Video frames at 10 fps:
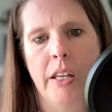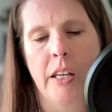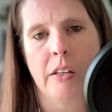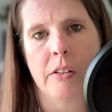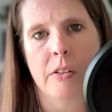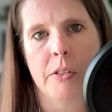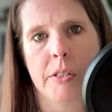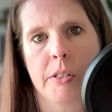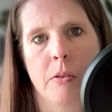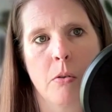
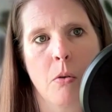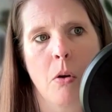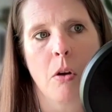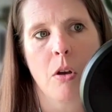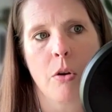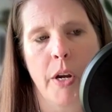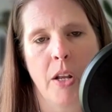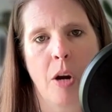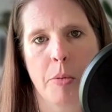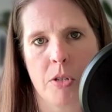is
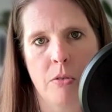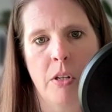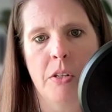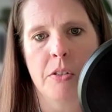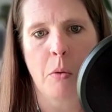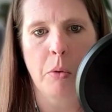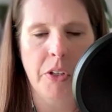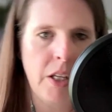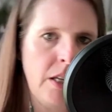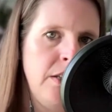creating opportunities that
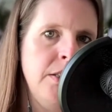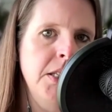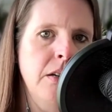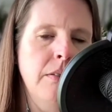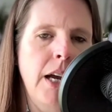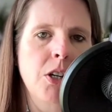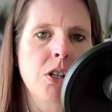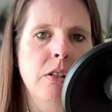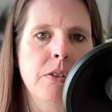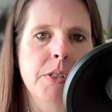will ease
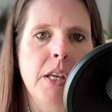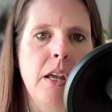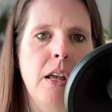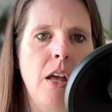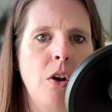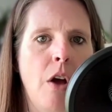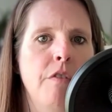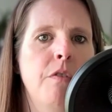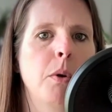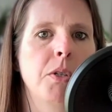interactions and not
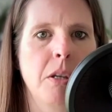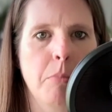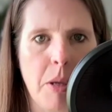forcing